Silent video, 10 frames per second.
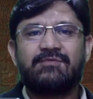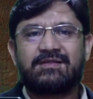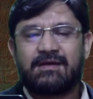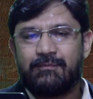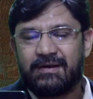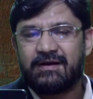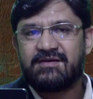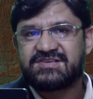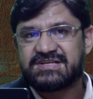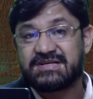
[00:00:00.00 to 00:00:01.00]
with
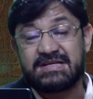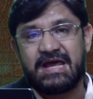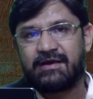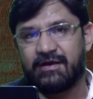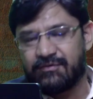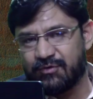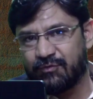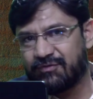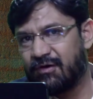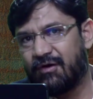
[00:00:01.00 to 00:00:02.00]
complicated circuits like
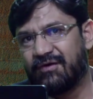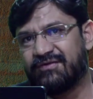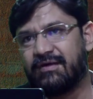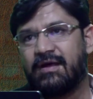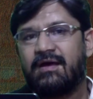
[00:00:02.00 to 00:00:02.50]
Kirchhoff's laws